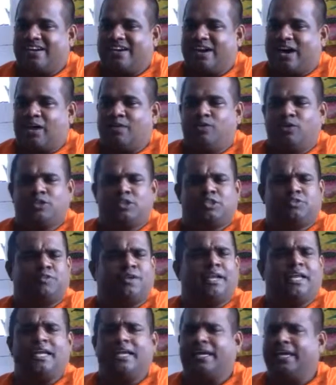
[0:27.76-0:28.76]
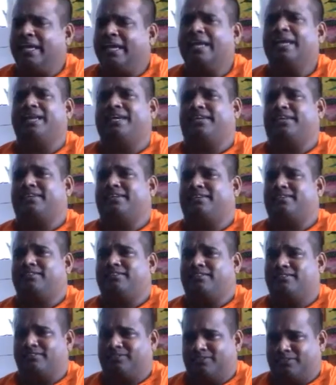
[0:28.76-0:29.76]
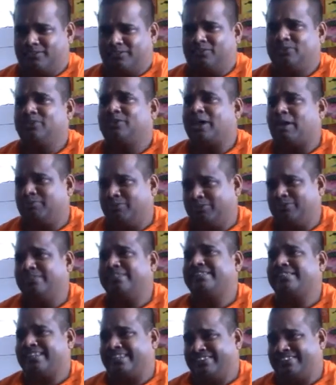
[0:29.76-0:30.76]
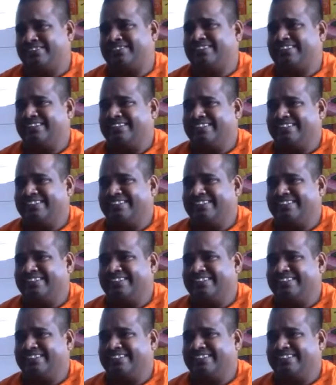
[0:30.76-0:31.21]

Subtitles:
I was very keen to come to this country.